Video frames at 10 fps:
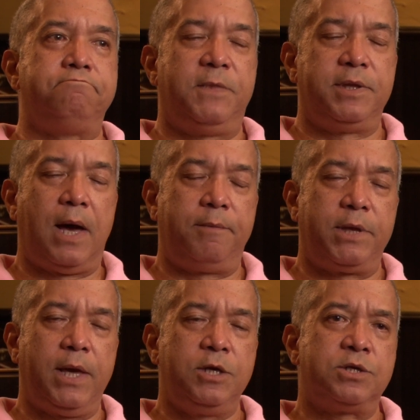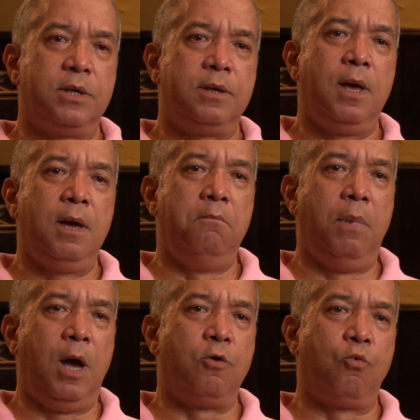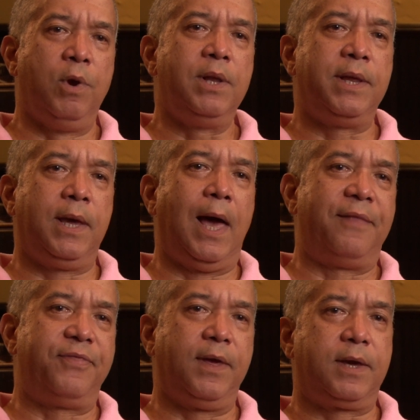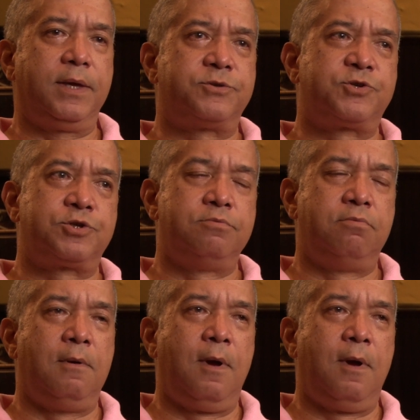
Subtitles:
denomination, but really I think it's